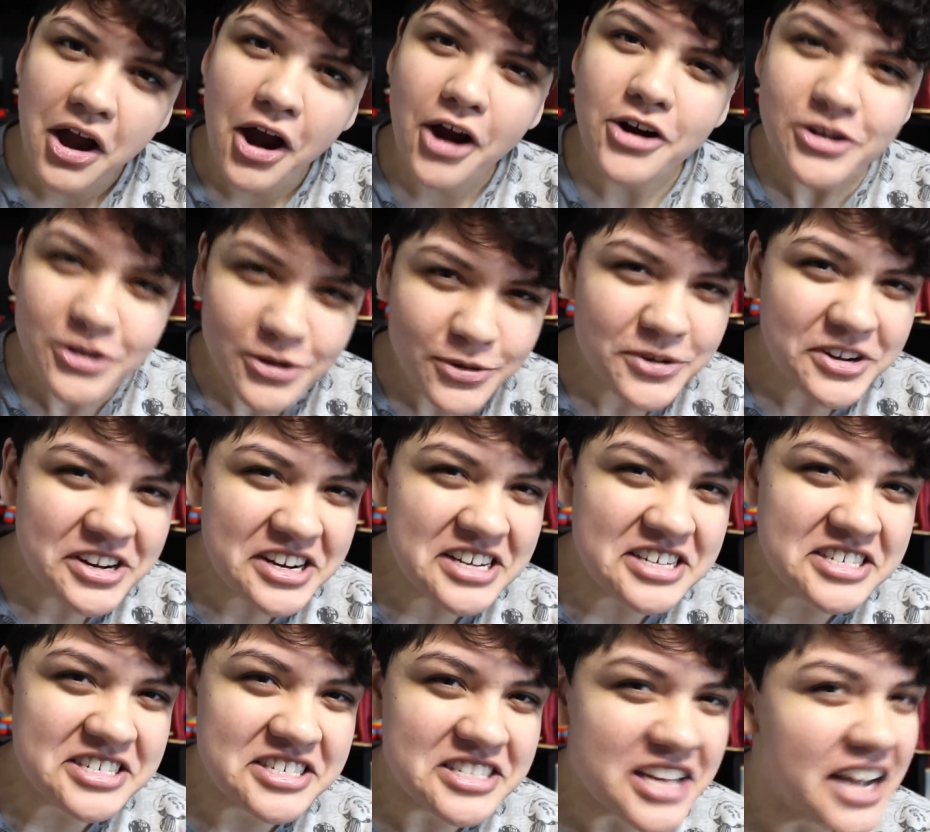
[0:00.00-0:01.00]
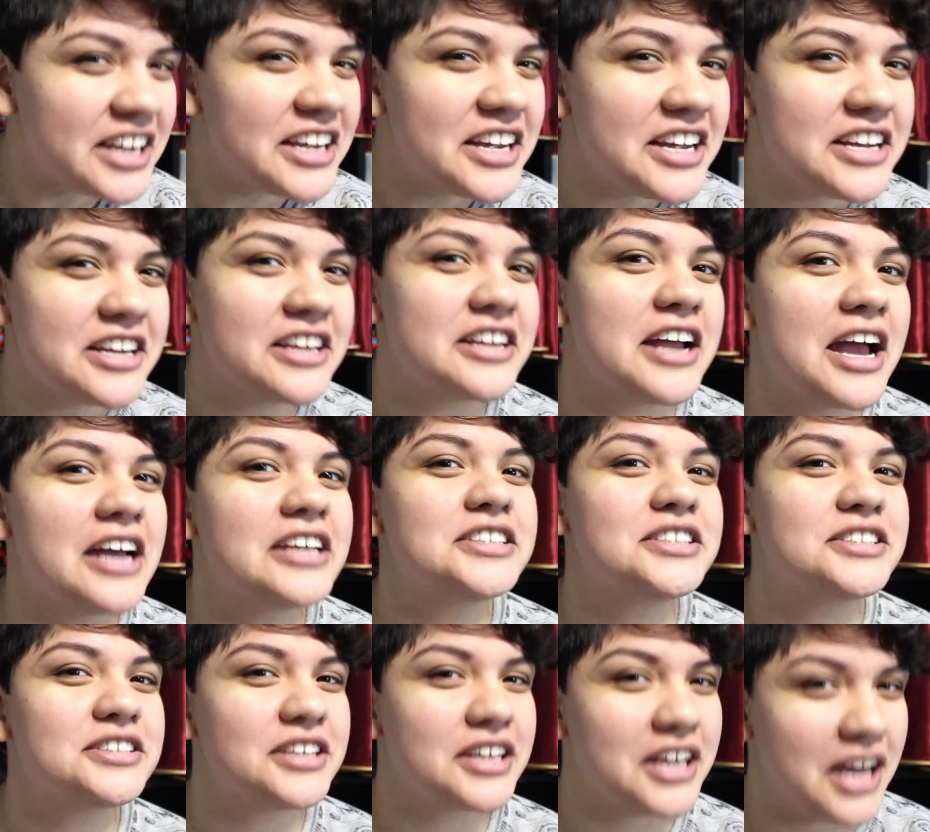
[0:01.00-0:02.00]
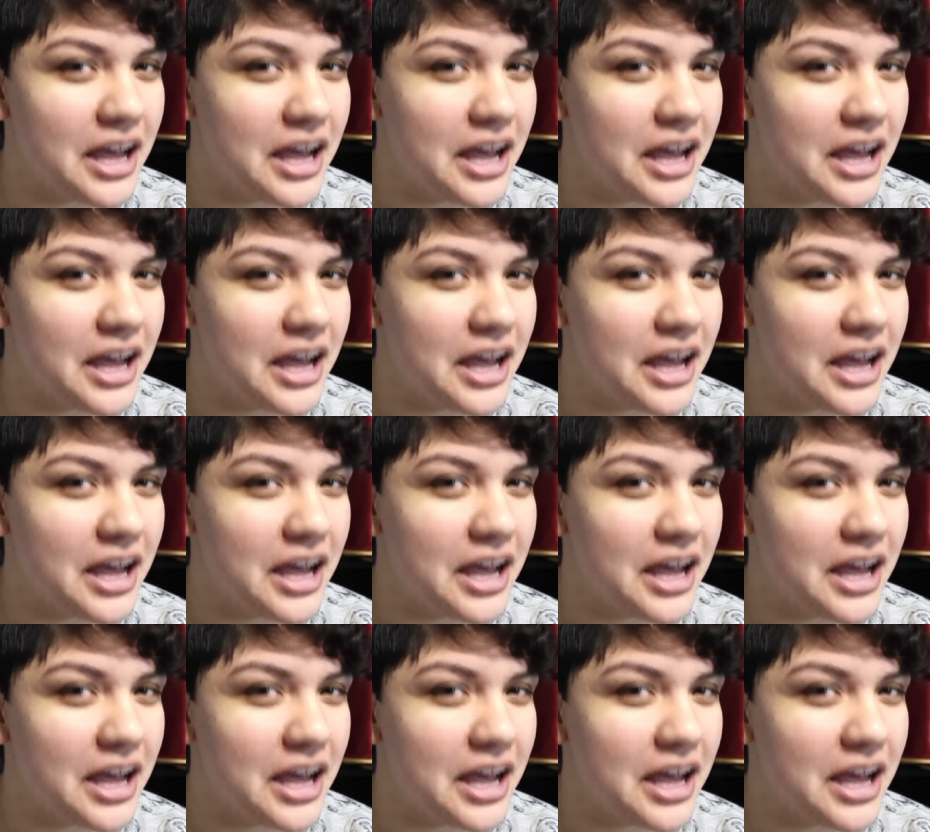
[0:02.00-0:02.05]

are you gonna second guess the